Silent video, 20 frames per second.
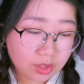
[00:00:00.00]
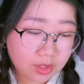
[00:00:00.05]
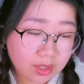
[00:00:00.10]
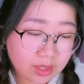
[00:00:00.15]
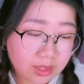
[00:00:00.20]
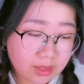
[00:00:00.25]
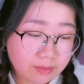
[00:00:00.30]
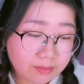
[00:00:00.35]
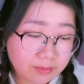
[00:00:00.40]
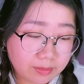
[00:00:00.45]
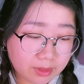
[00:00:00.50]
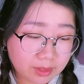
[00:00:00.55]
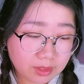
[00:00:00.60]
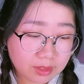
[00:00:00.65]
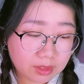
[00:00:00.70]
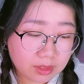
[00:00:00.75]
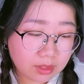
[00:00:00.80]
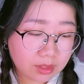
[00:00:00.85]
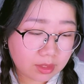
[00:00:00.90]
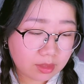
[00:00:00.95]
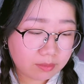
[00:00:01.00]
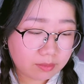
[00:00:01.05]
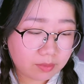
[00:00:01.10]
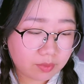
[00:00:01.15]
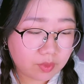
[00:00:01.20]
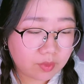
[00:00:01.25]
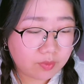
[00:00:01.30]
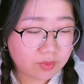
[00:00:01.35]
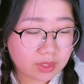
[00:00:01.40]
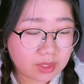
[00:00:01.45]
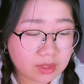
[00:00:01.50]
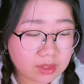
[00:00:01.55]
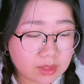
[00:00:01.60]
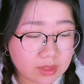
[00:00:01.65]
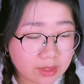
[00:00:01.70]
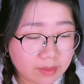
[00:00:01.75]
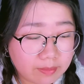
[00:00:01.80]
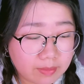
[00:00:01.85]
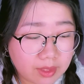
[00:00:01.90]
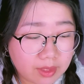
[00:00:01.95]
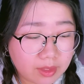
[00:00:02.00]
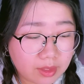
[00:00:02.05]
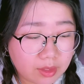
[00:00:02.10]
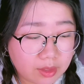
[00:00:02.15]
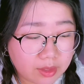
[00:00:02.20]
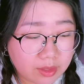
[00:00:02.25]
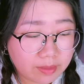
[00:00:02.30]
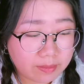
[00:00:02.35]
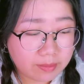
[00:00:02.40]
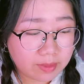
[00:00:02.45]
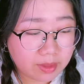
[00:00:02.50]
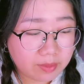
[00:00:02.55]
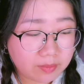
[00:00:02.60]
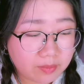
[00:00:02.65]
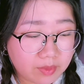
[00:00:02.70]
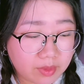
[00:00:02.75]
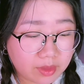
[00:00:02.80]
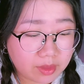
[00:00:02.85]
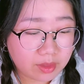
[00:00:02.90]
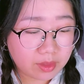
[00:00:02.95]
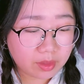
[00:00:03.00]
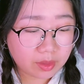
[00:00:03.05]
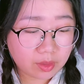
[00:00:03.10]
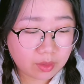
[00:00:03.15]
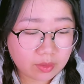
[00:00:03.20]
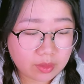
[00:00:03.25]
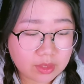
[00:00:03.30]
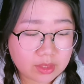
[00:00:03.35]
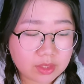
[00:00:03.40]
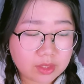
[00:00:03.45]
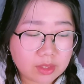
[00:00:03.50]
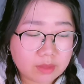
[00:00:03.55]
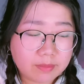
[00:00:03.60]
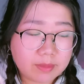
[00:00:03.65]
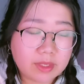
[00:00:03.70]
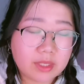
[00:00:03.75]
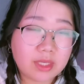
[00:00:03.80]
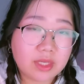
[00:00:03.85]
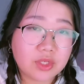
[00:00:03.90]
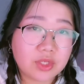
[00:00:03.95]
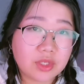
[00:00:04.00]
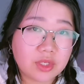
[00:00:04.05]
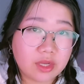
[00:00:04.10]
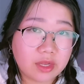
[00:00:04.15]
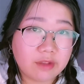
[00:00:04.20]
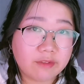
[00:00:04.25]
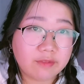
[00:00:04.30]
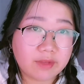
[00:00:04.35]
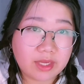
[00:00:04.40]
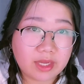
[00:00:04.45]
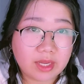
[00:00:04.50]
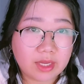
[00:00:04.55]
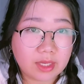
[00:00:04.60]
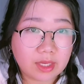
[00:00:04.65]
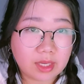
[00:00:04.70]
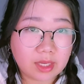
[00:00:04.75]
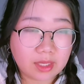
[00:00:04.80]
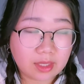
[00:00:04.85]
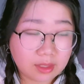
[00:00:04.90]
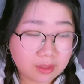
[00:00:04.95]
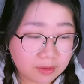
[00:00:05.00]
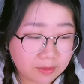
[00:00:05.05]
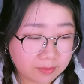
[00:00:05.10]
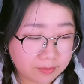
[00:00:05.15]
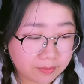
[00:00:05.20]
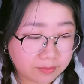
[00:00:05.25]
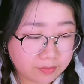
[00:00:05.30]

You like books and movies that make you come up with your own interpretation of the ending.